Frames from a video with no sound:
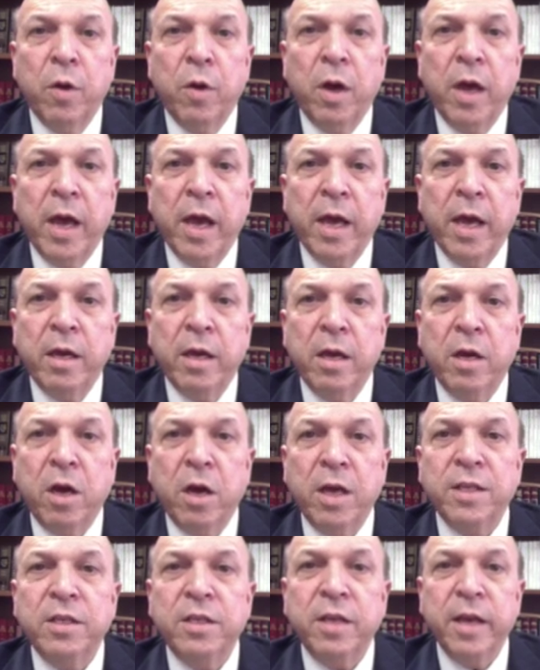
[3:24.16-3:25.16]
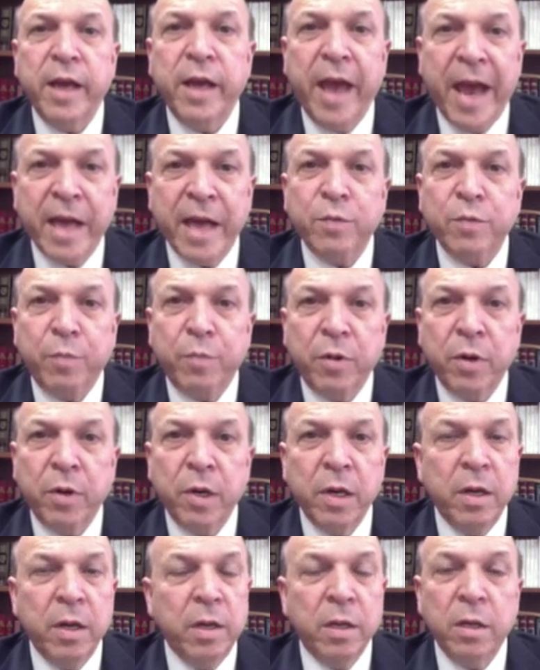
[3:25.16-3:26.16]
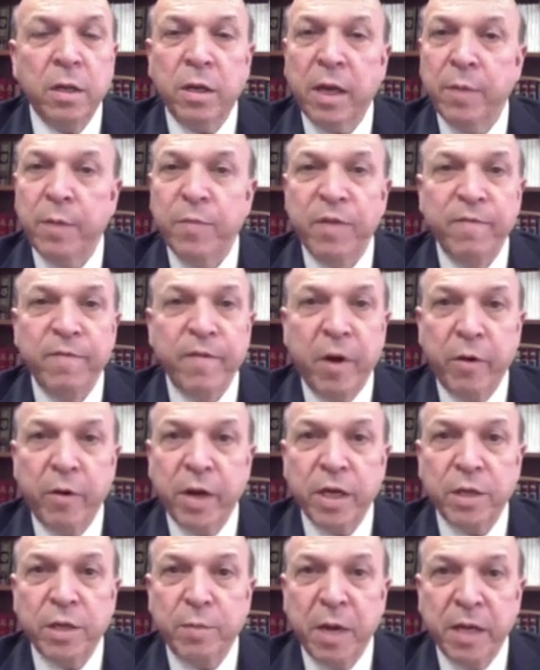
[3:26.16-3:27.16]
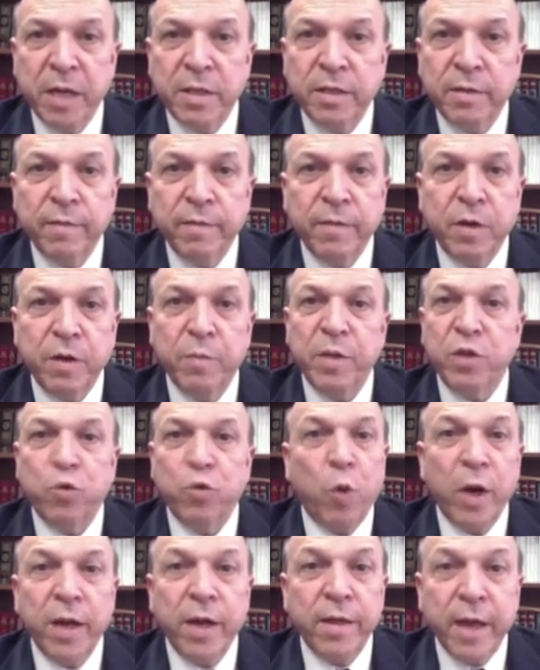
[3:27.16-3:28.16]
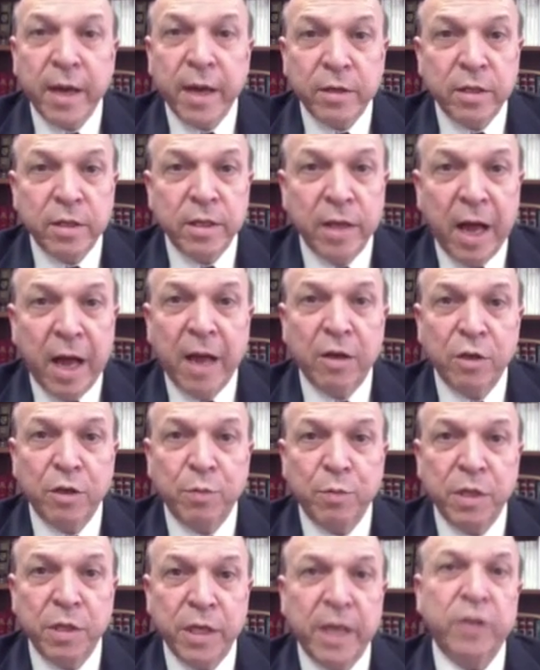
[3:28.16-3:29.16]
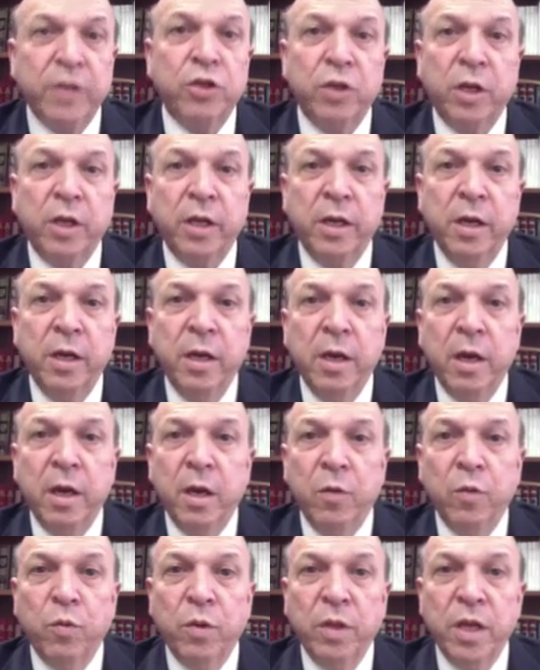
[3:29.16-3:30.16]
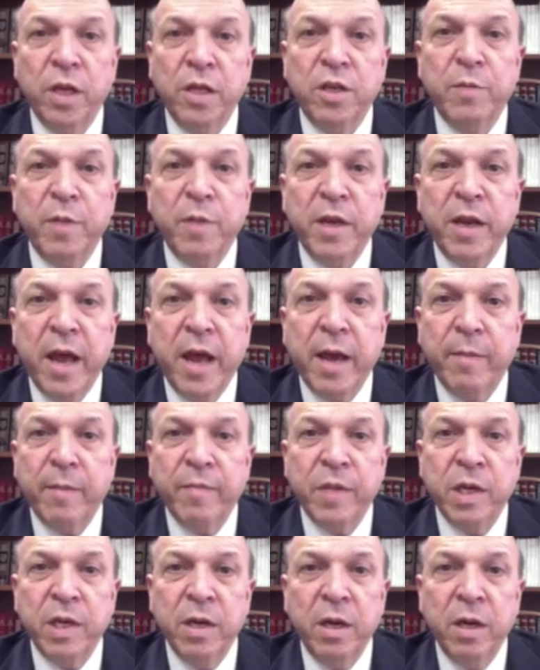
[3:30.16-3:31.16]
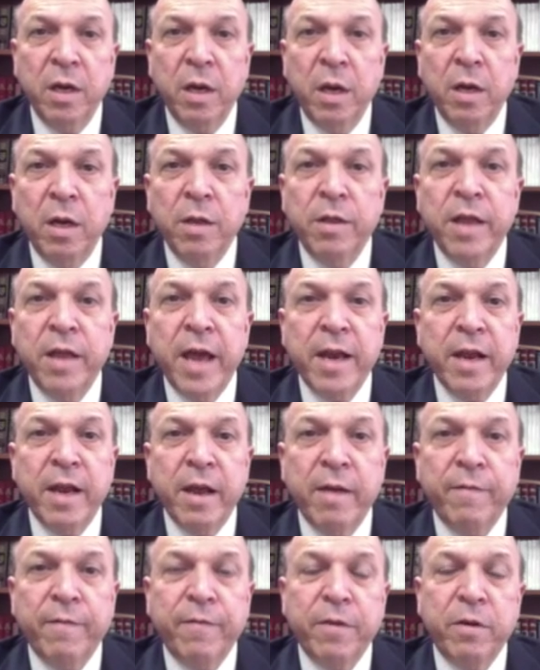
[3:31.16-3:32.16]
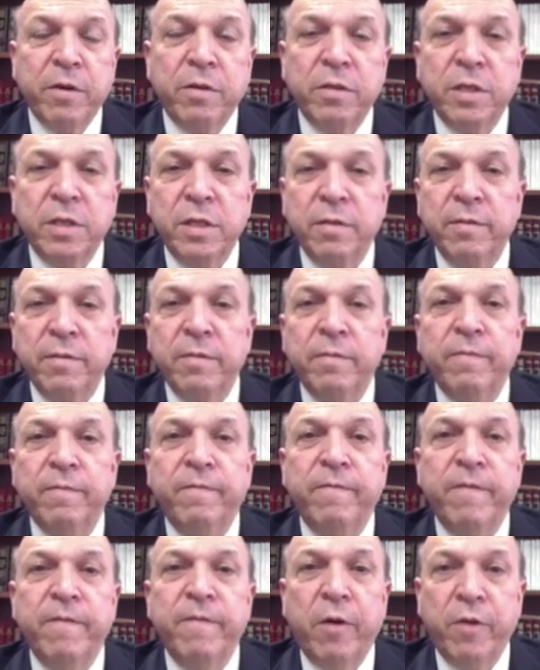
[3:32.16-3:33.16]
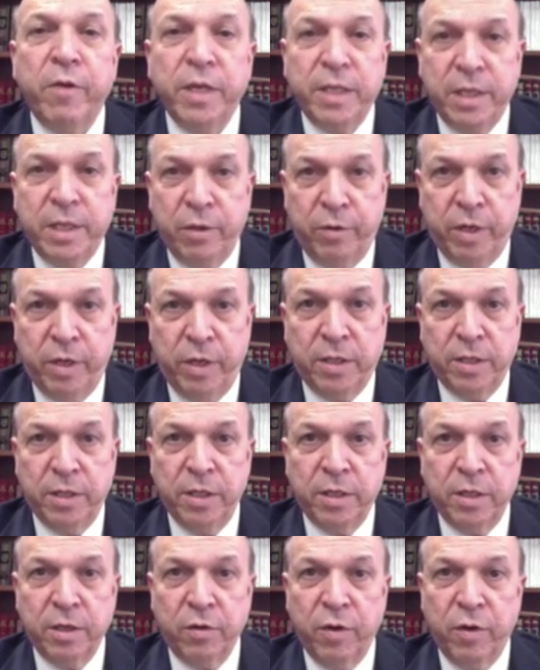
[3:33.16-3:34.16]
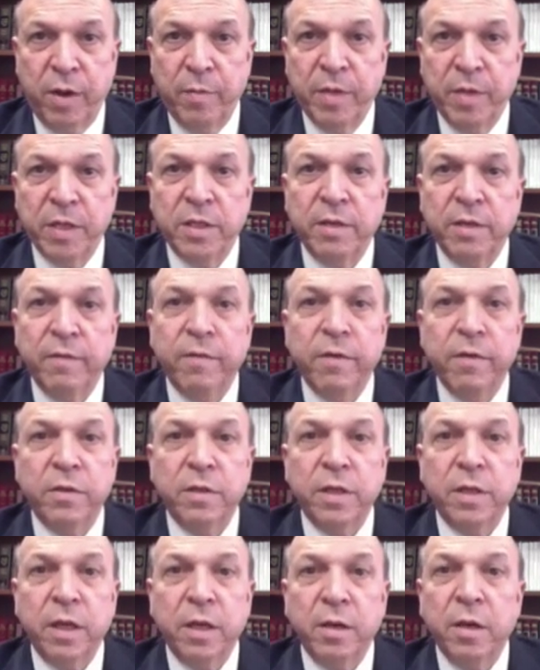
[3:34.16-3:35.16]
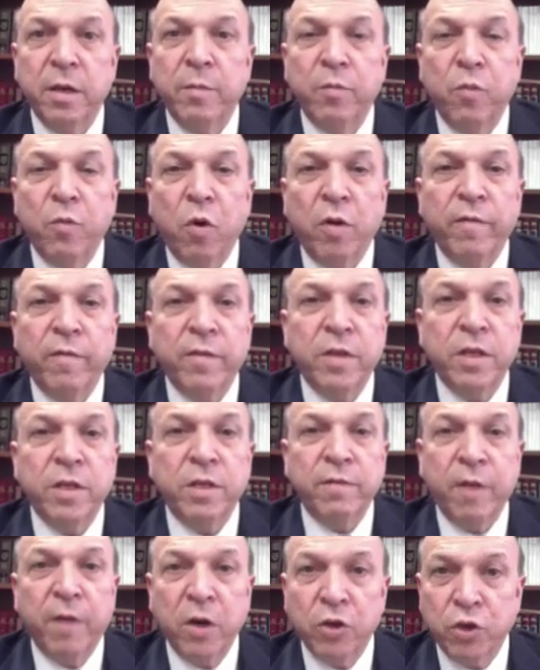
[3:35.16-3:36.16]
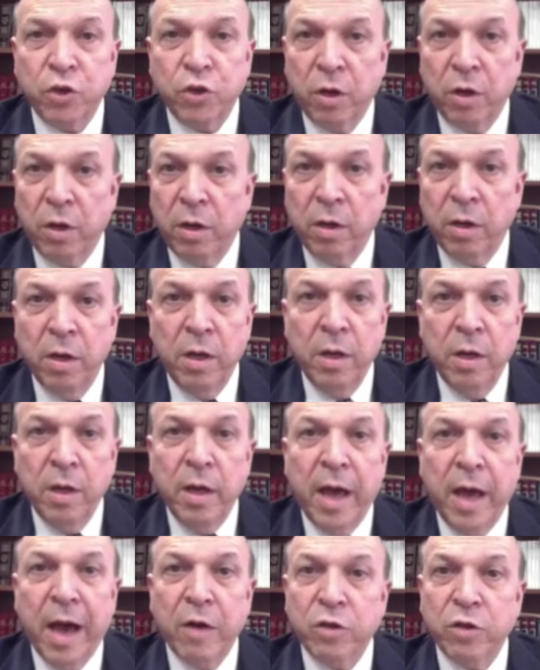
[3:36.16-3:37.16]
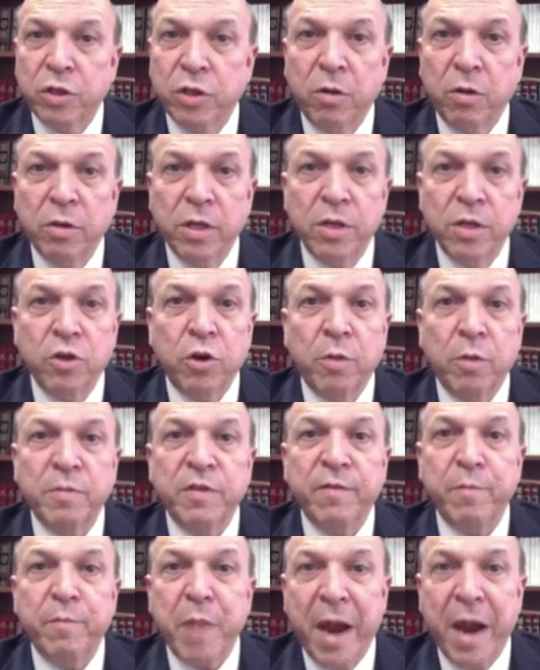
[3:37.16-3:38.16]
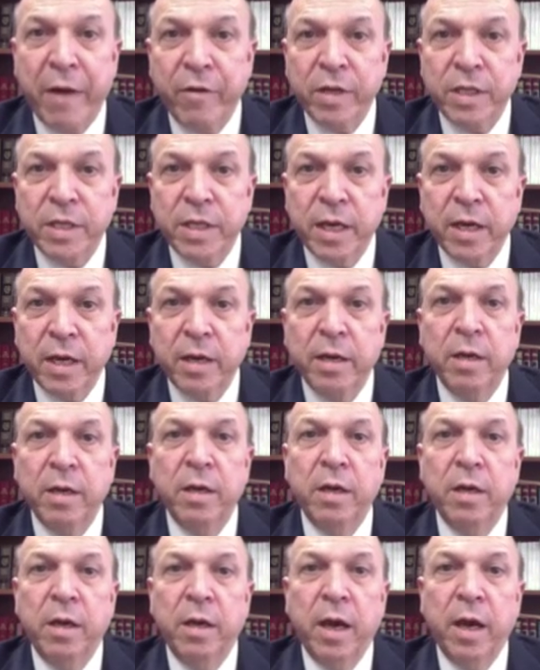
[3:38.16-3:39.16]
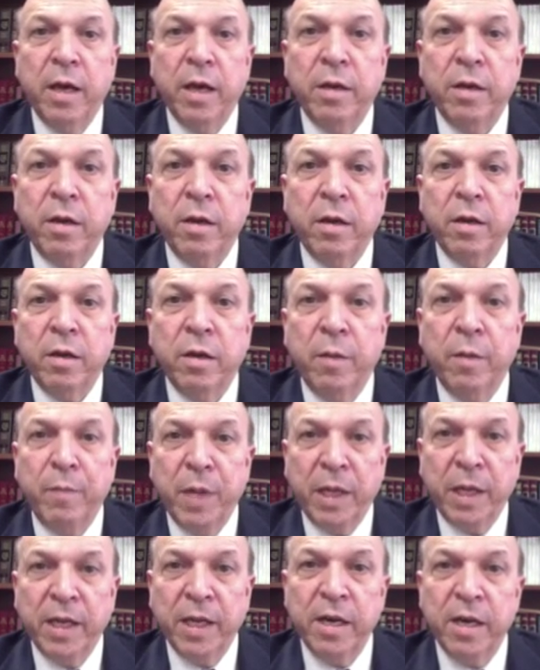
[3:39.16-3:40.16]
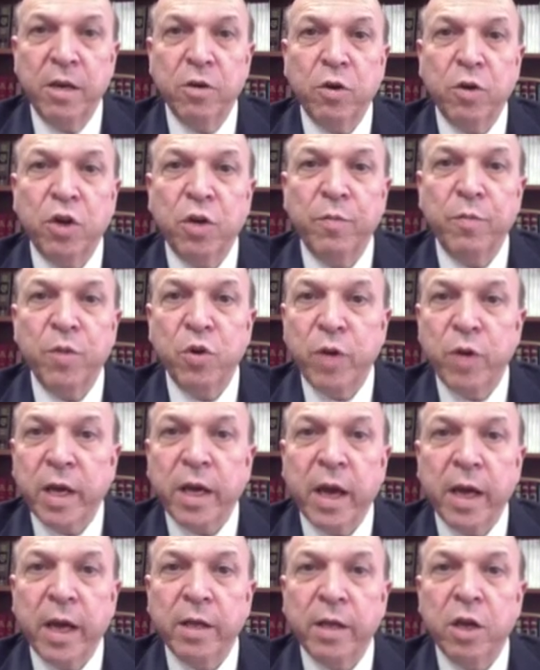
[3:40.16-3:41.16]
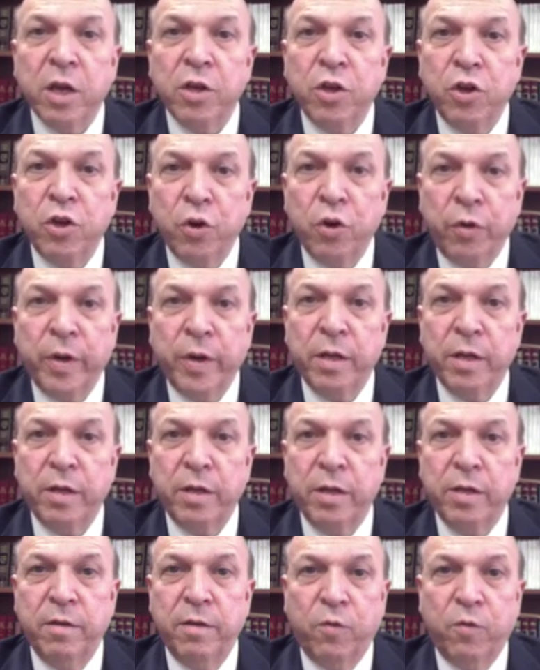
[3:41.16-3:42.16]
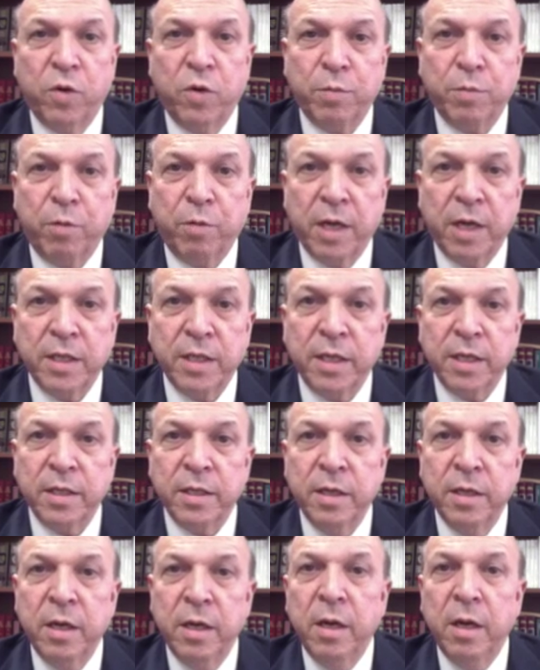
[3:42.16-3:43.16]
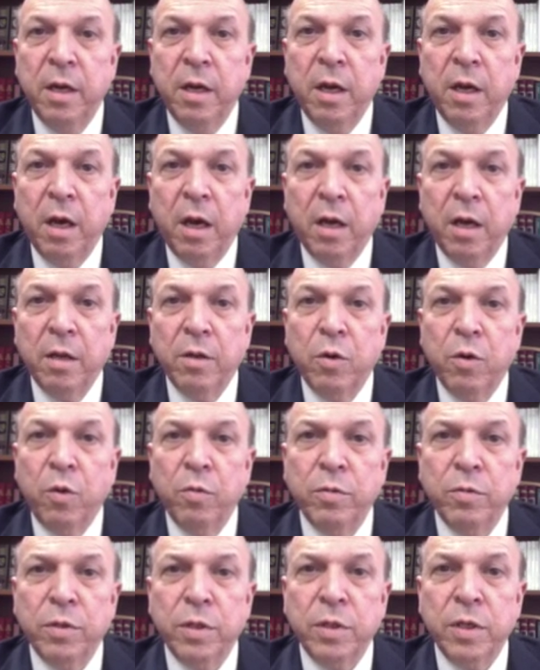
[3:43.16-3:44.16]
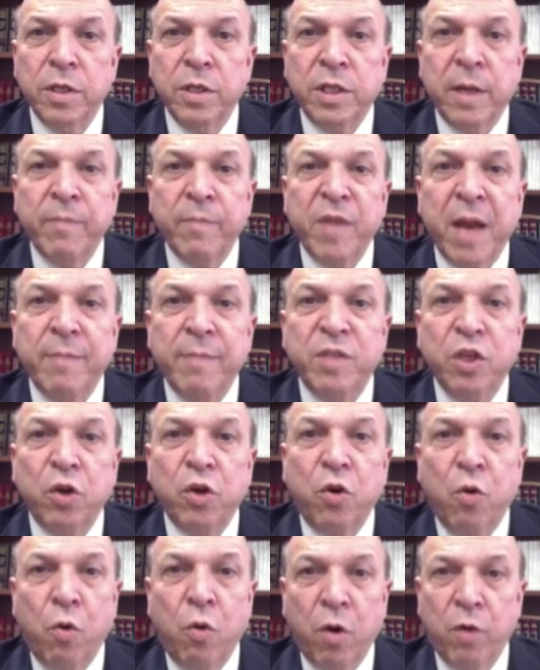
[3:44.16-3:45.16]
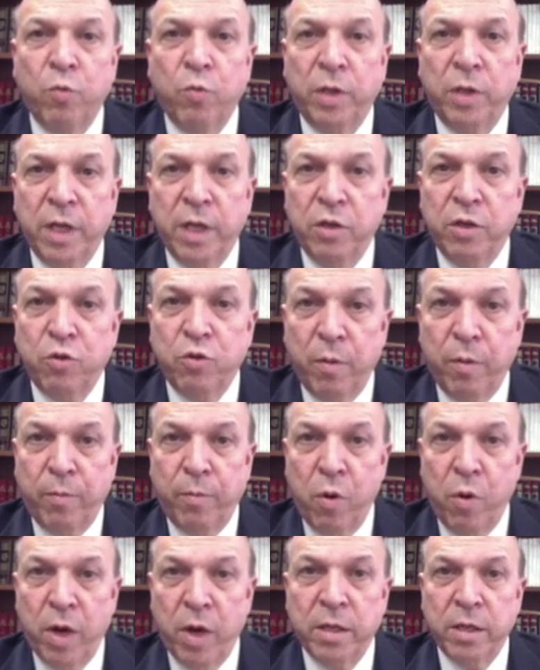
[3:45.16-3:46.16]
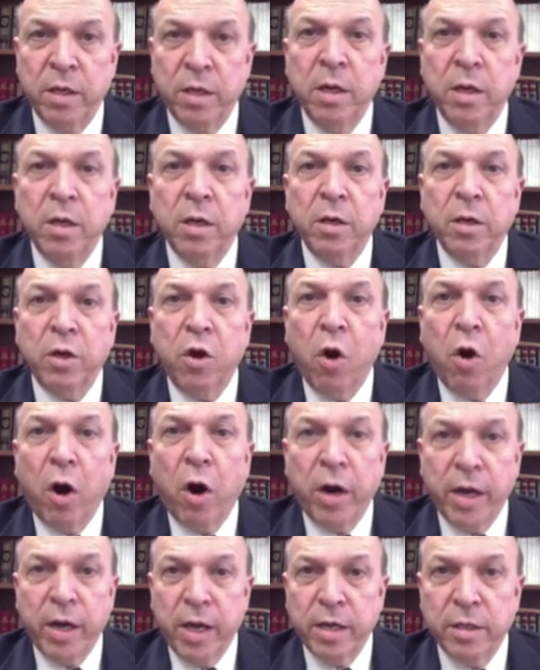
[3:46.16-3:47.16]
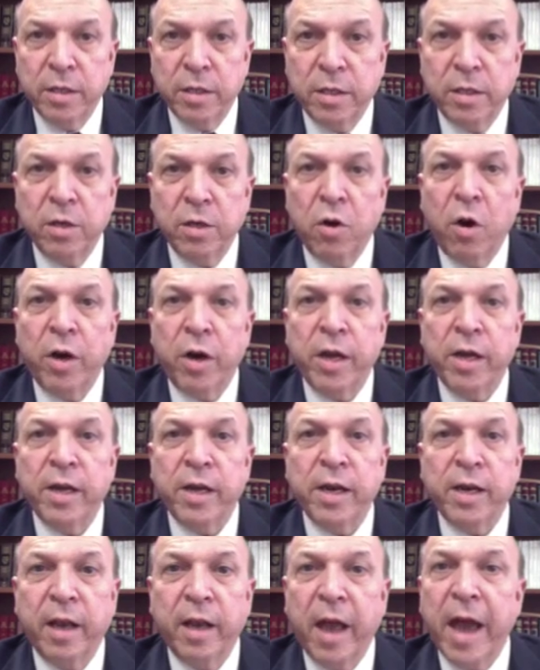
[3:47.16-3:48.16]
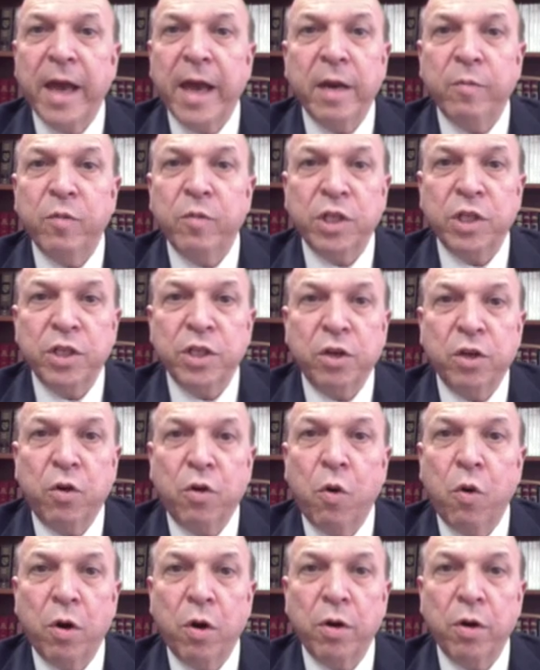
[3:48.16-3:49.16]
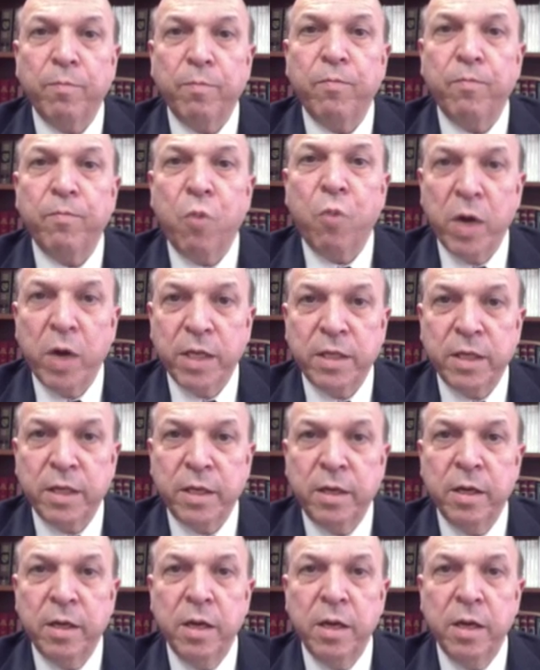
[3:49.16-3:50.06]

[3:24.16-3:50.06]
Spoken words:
a custody expert can be very expensive, could be $20,000 potentially, will need to be named. Then if there's very serious disagreements, if there's a more of a dysfunctional household in terms of parenting and ability to communicate during the divorce process, sometimes the court will need to appoint guardians, guardian ad litem, which is a court-appointed